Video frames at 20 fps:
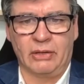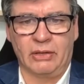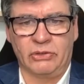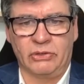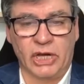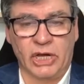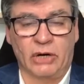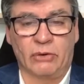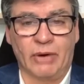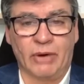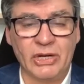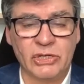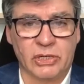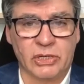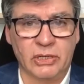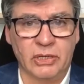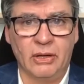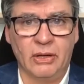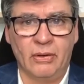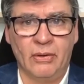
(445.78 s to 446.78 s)

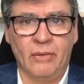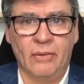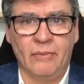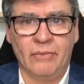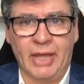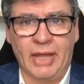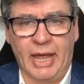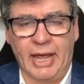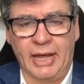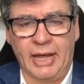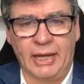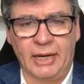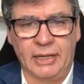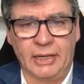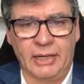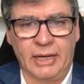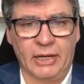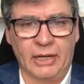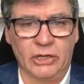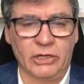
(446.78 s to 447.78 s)
generation
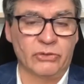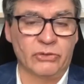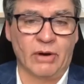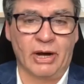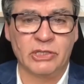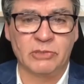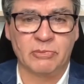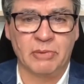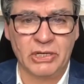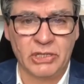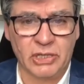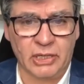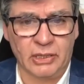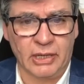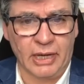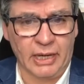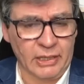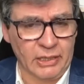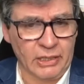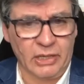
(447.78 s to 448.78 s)
and transmission.
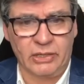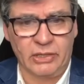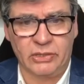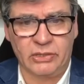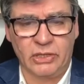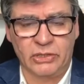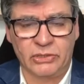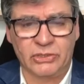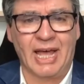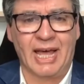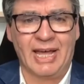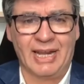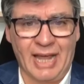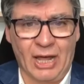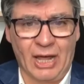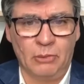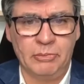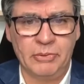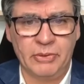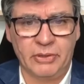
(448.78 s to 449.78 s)
And does that
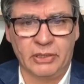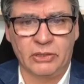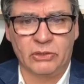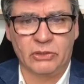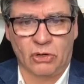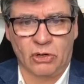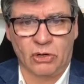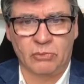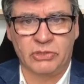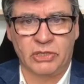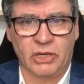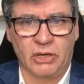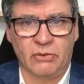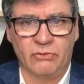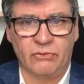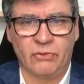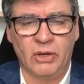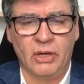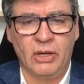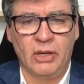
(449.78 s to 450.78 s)
help in terms
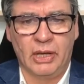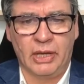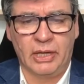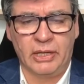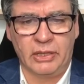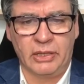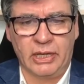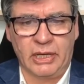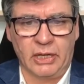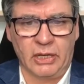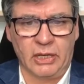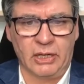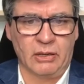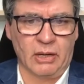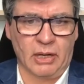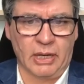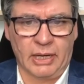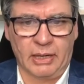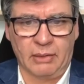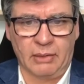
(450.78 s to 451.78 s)
of the
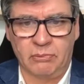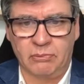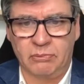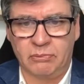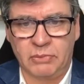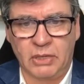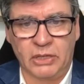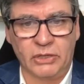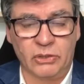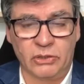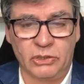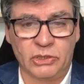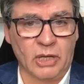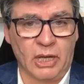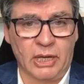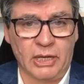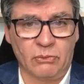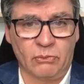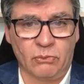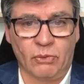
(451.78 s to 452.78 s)

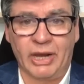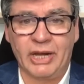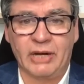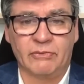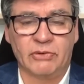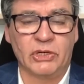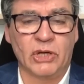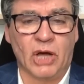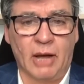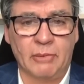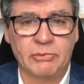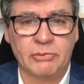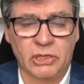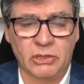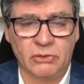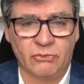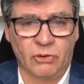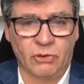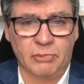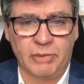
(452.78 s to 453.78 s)
rate of
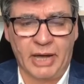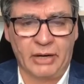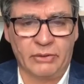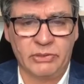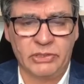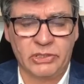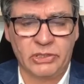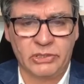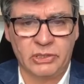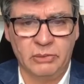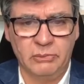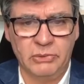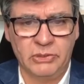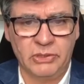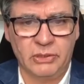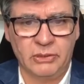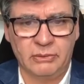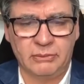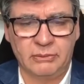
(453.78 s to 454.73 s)
adoption for battery systems?